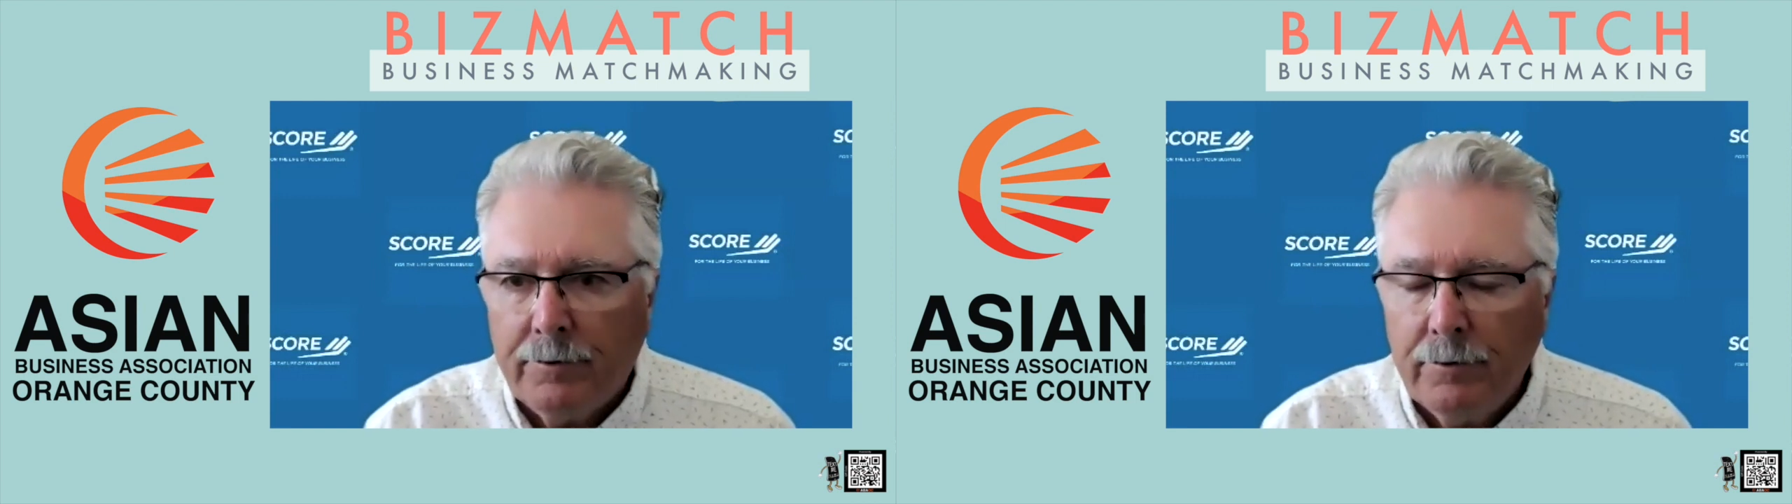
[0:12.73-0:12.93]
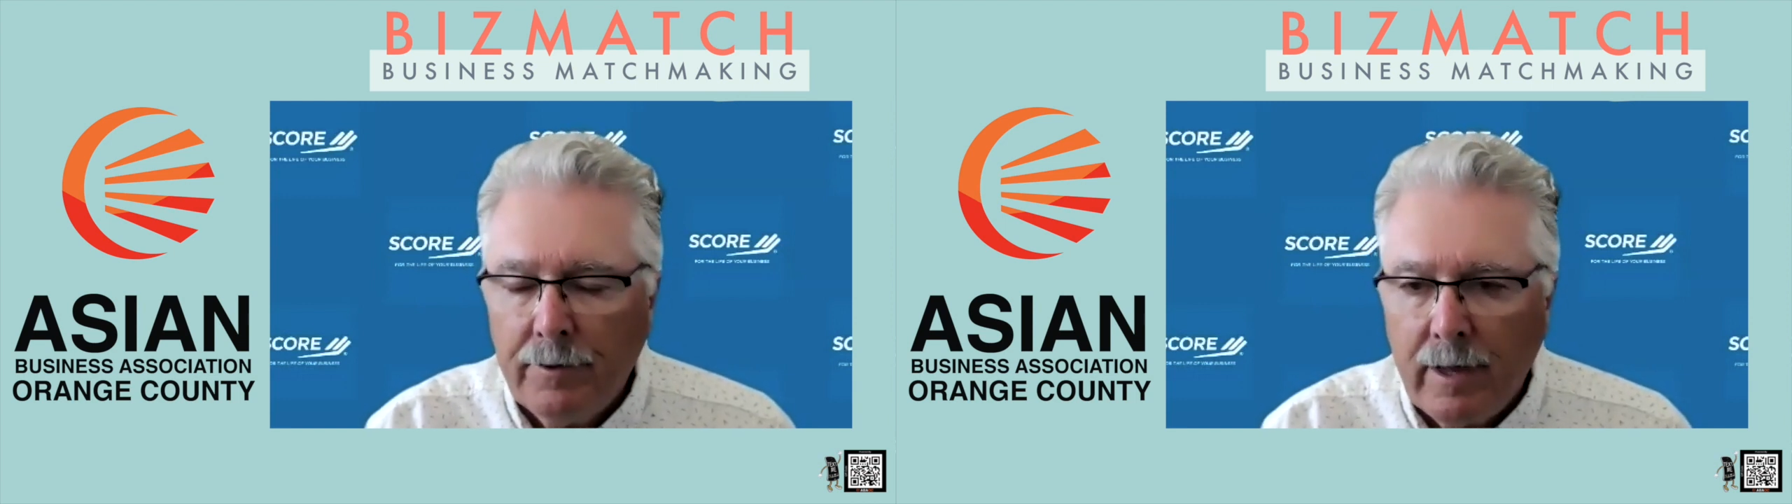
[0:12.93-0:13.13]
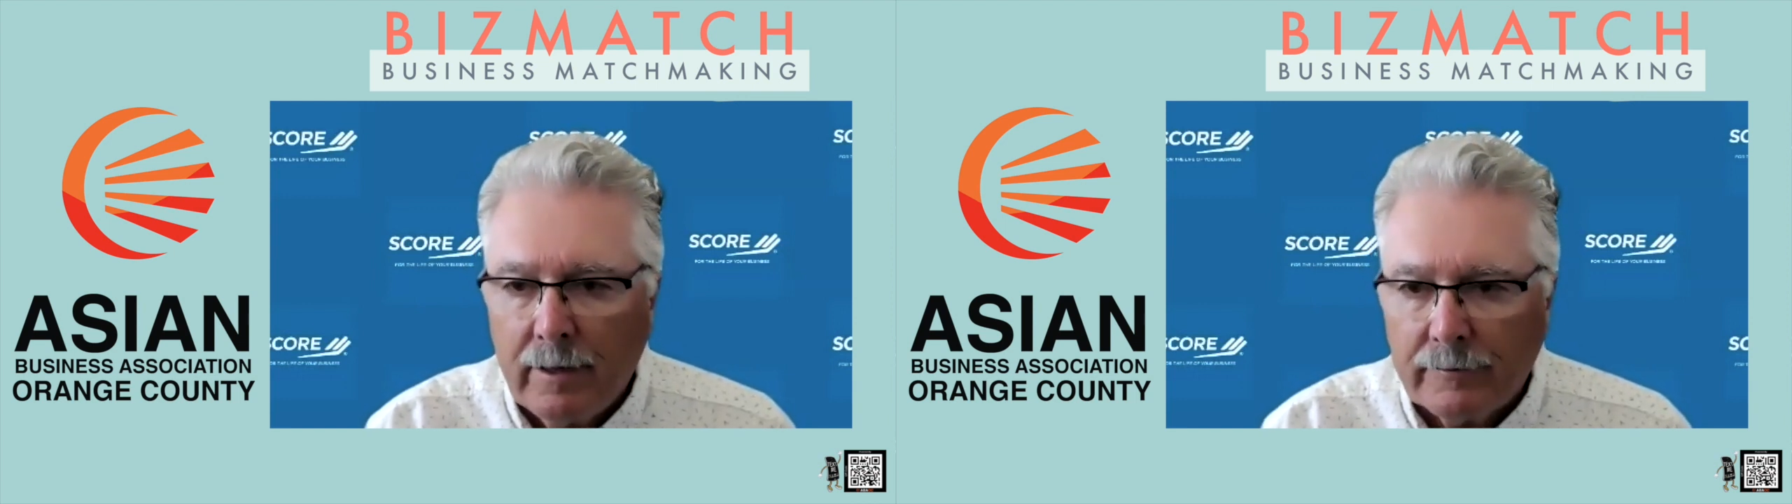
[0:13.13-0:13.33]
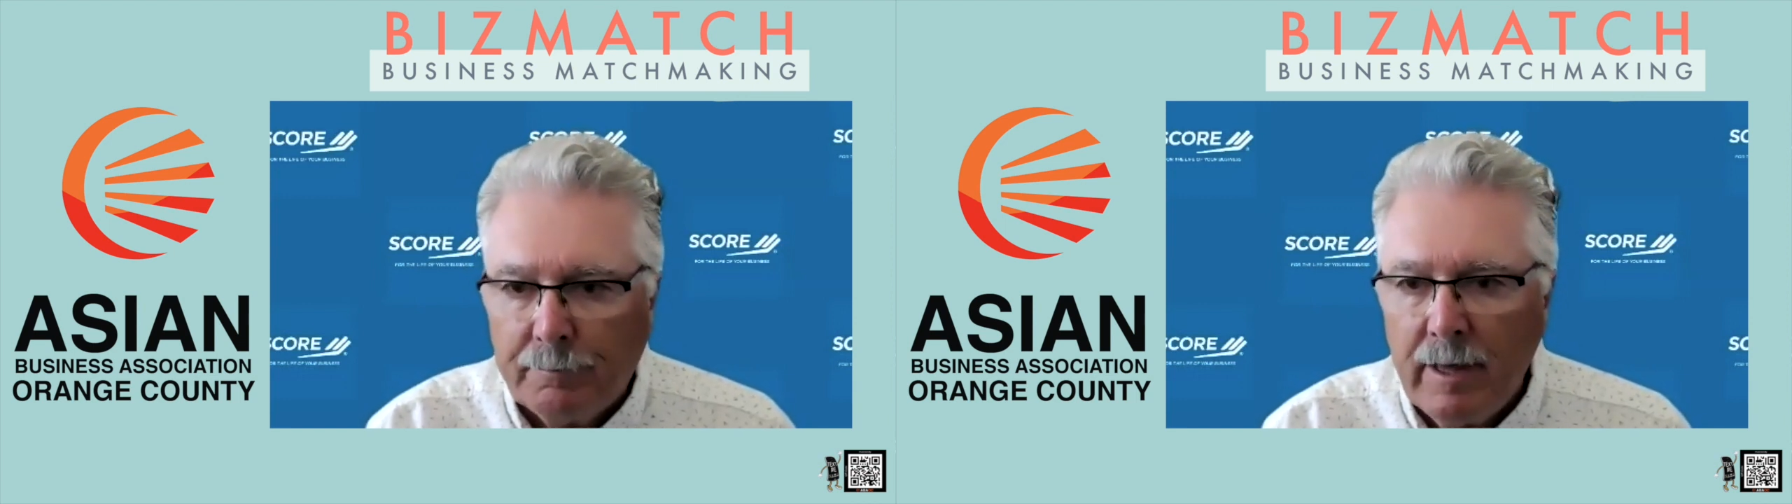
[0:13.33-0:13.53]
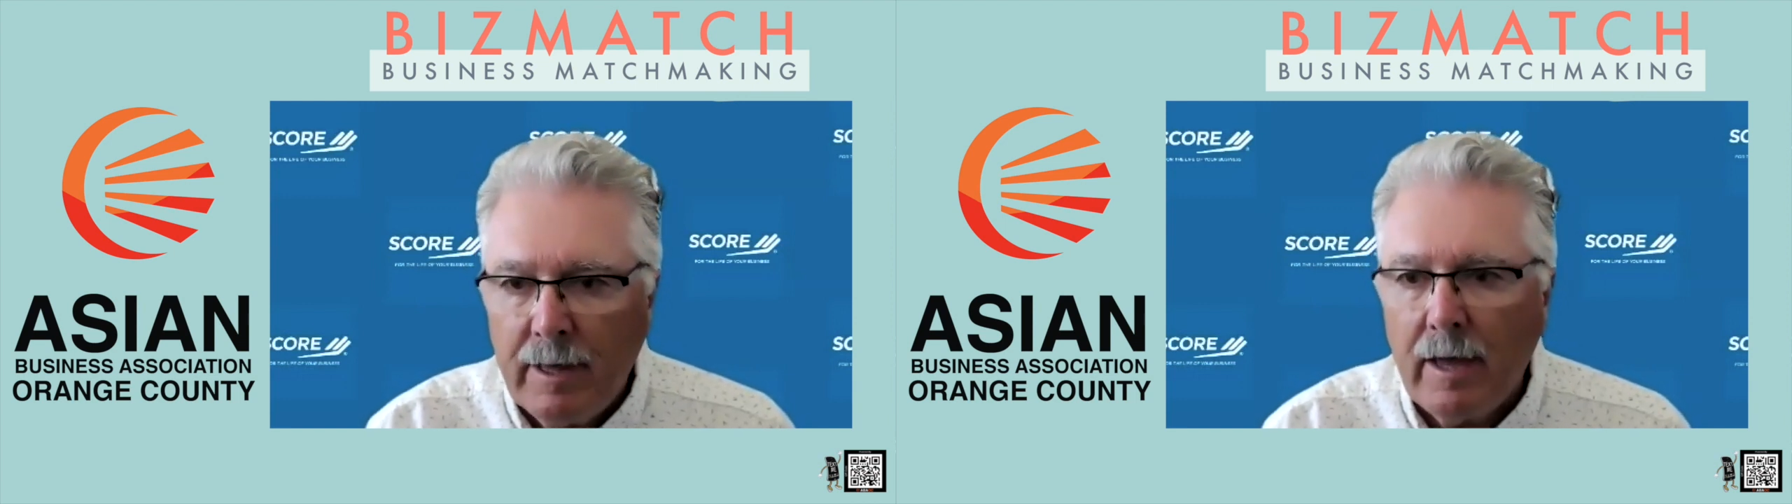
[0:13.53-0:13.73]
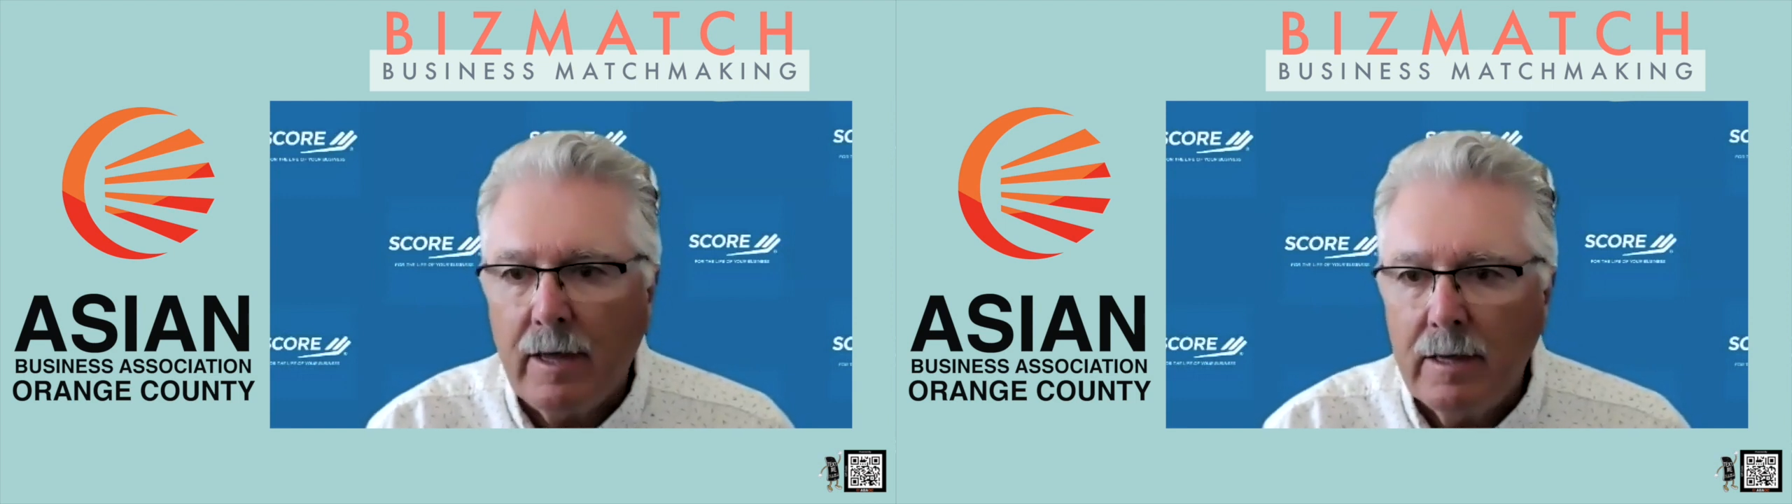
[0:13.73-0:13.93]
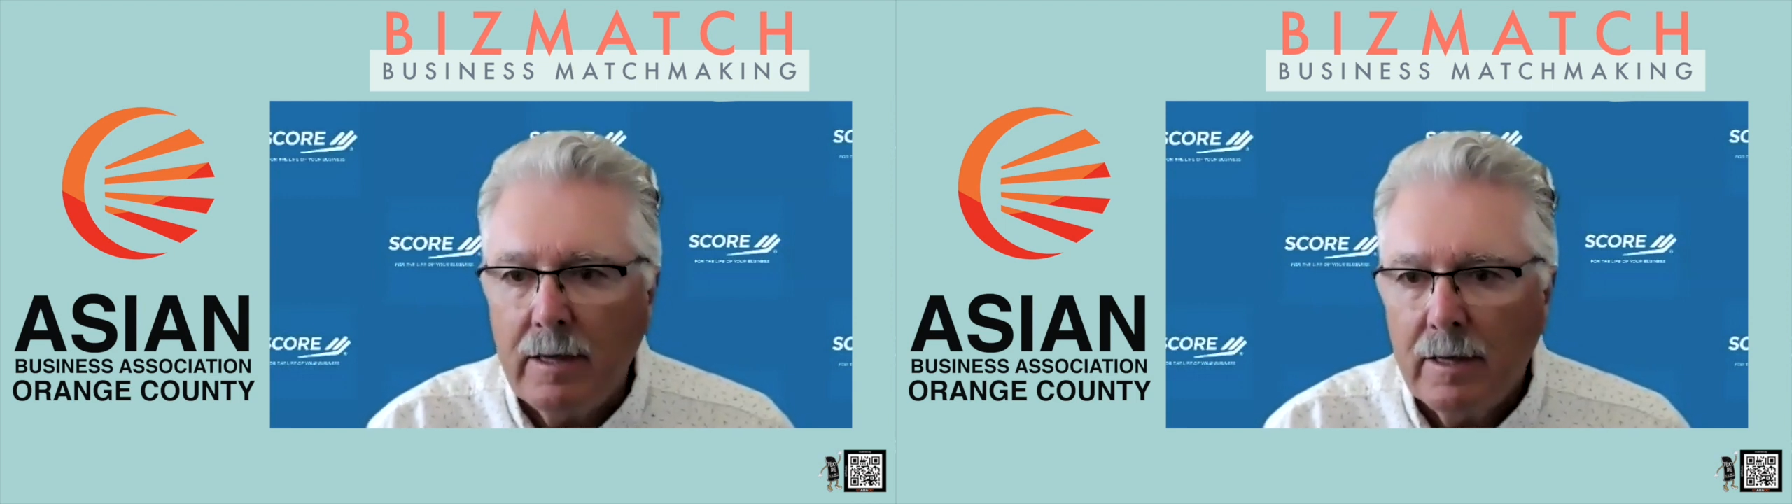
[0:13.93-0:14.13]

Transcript: to the SBA,